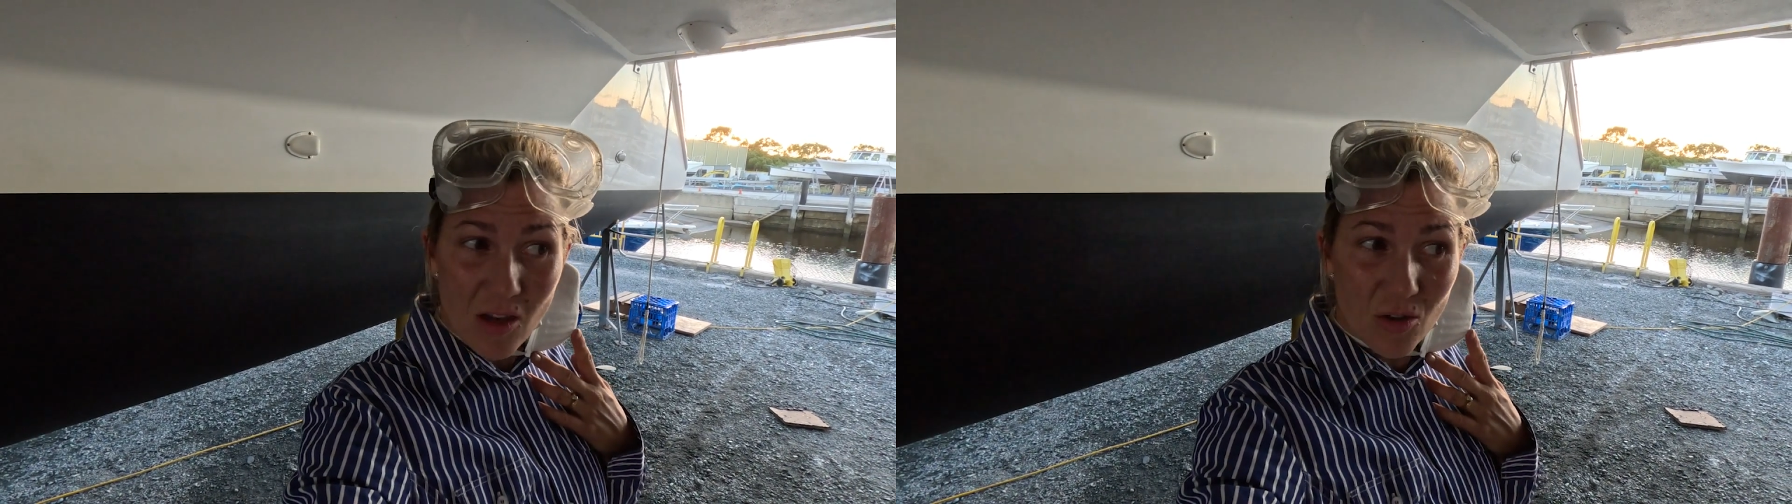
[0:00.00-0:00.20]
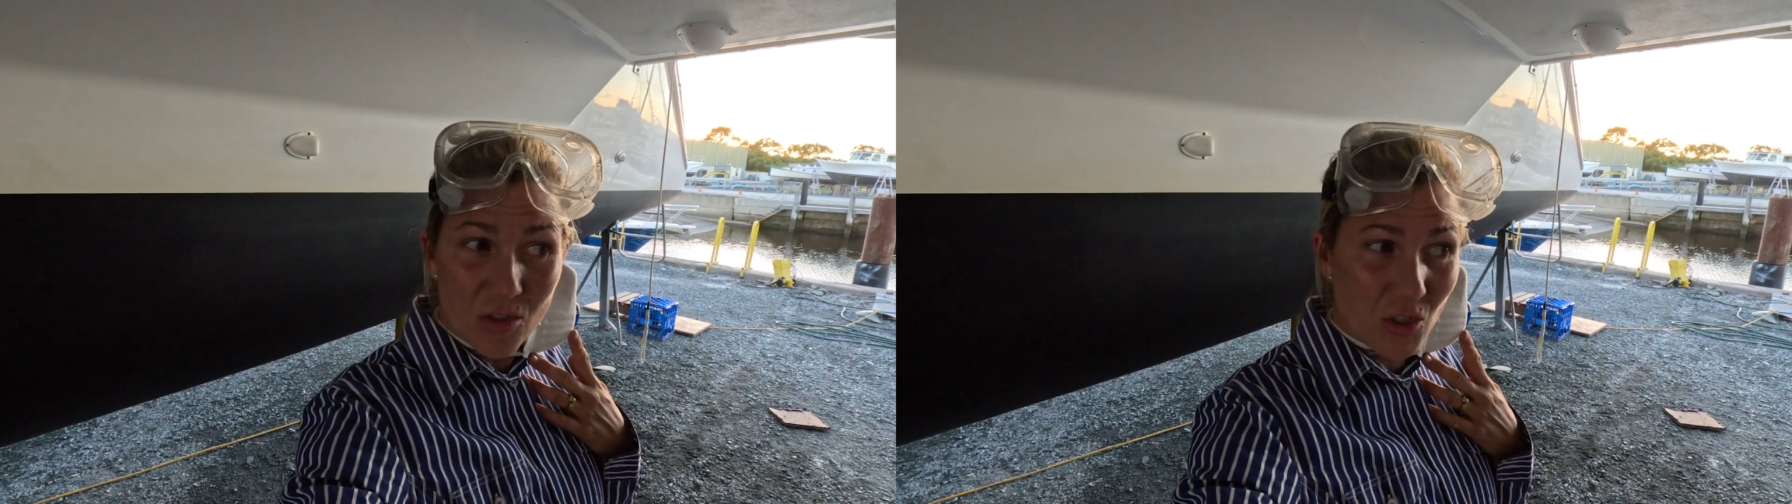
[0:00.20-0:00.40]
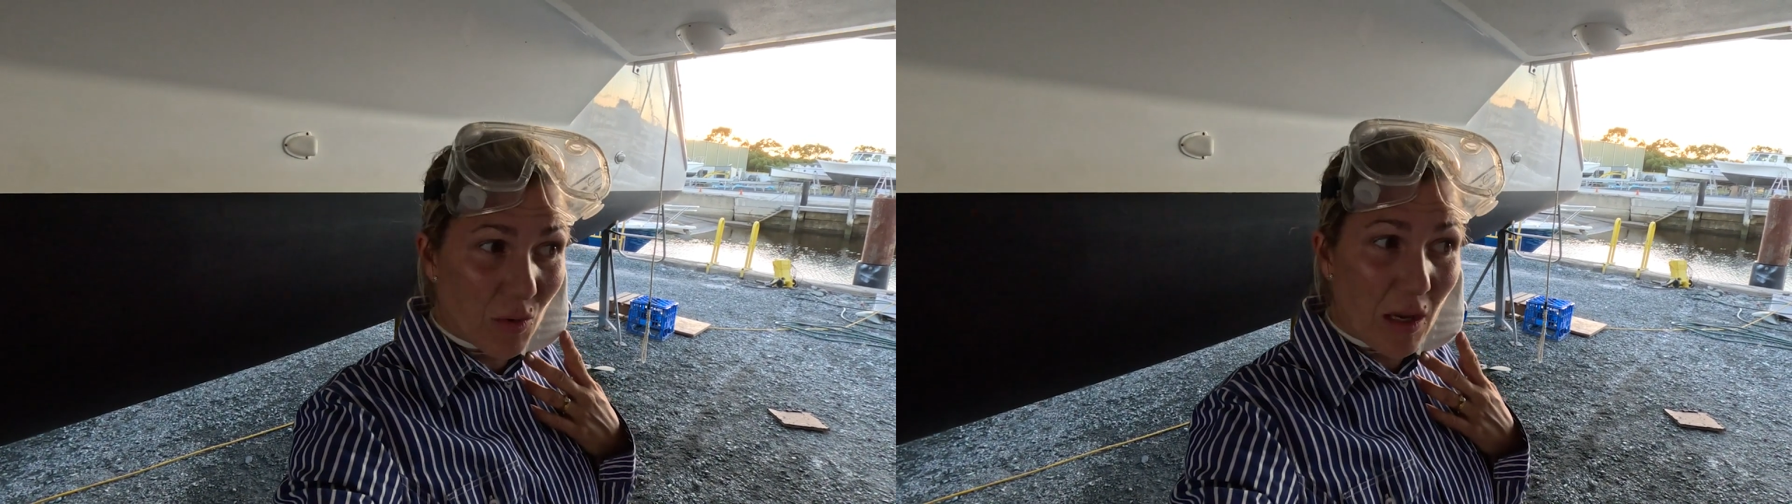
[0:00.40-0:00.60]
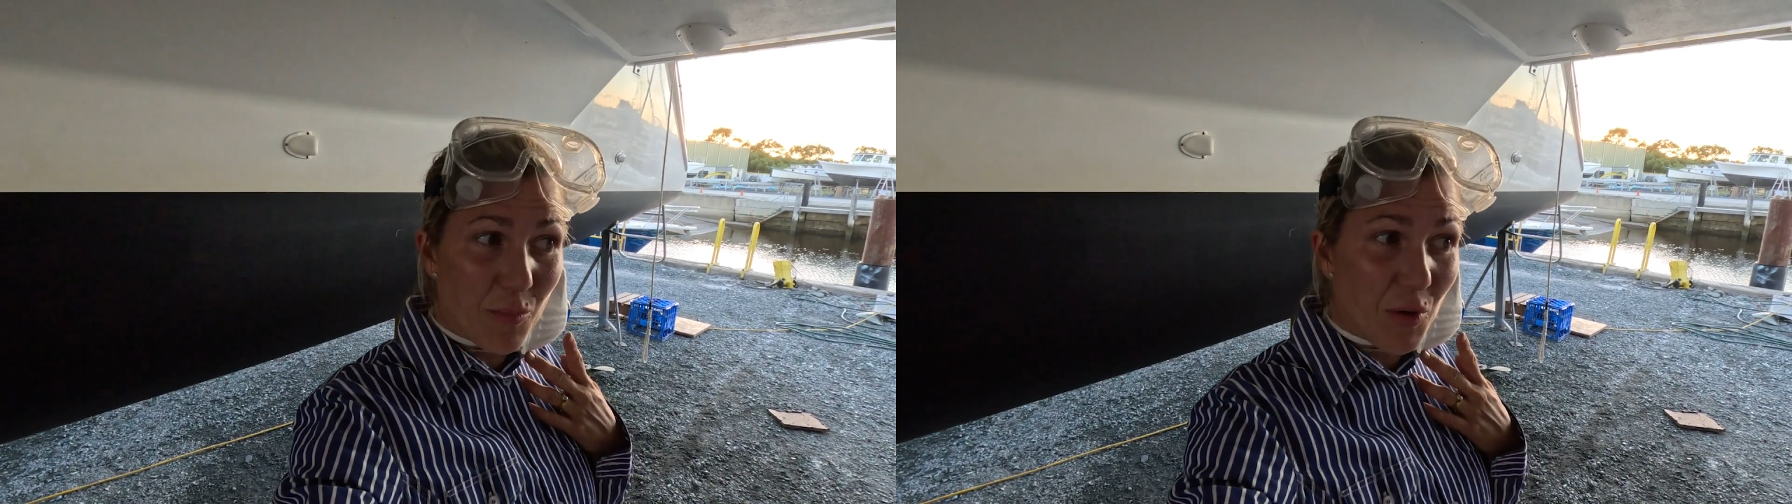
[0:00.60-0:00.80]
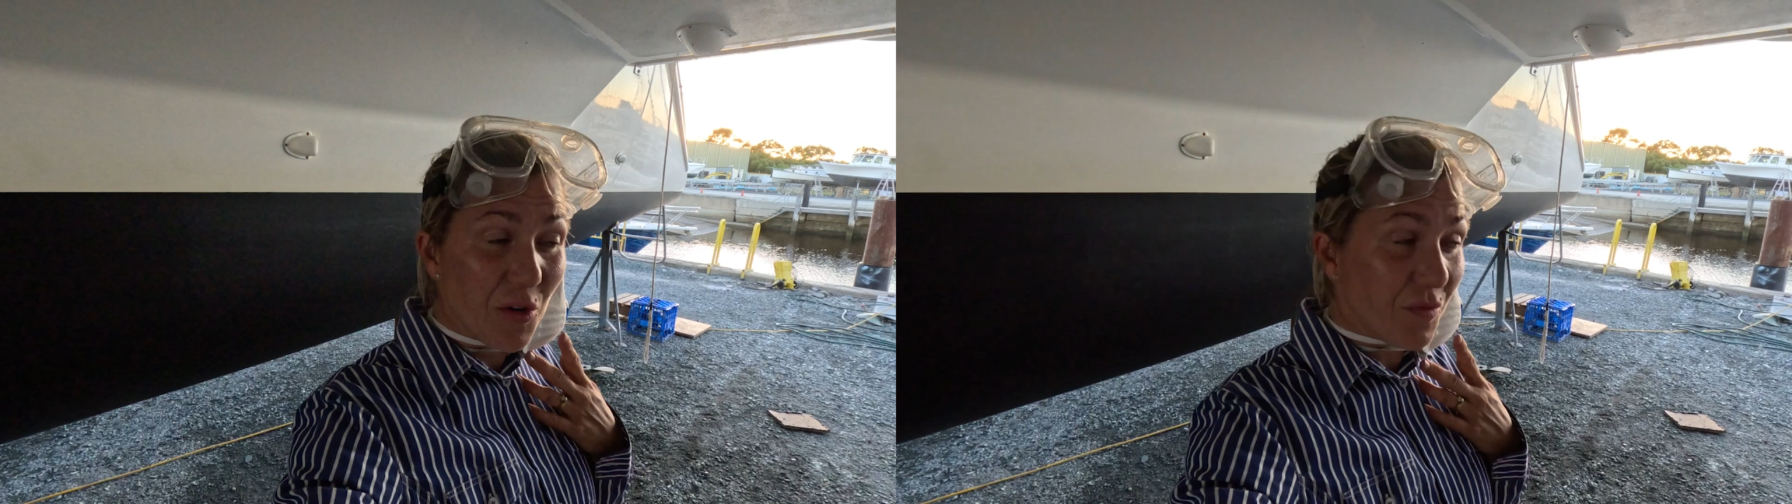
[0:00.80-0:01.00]
onto a
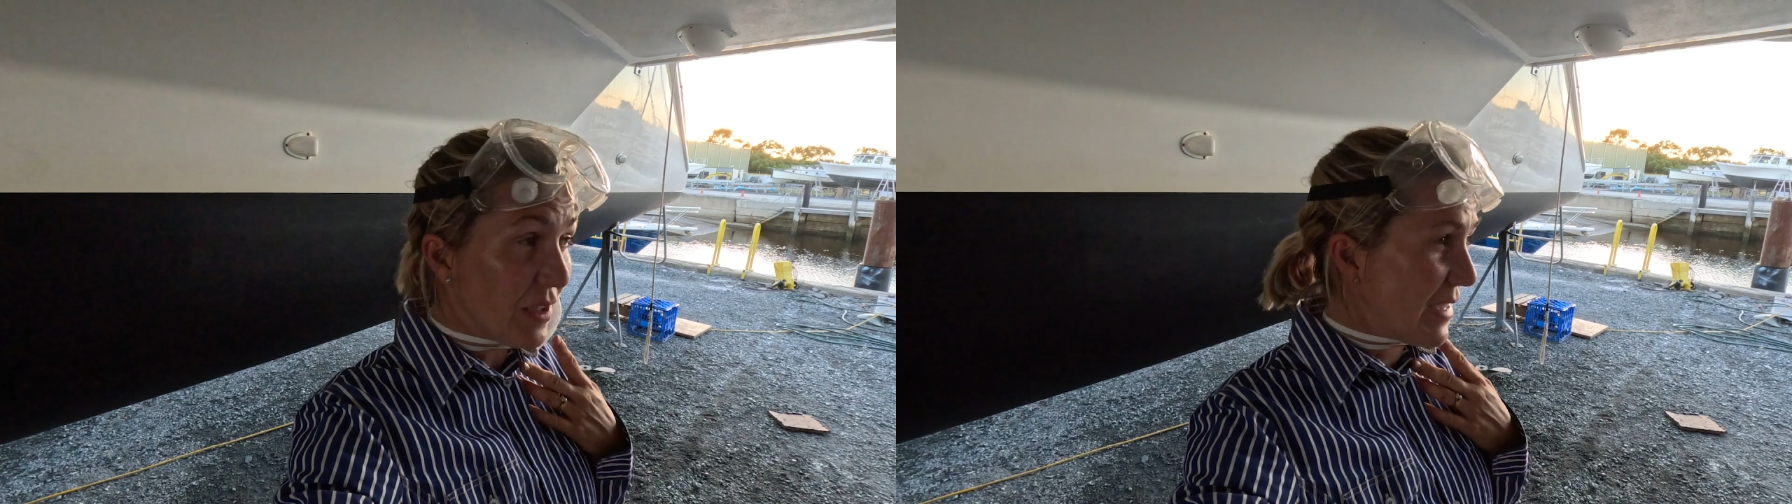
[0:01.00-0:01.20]
beautifully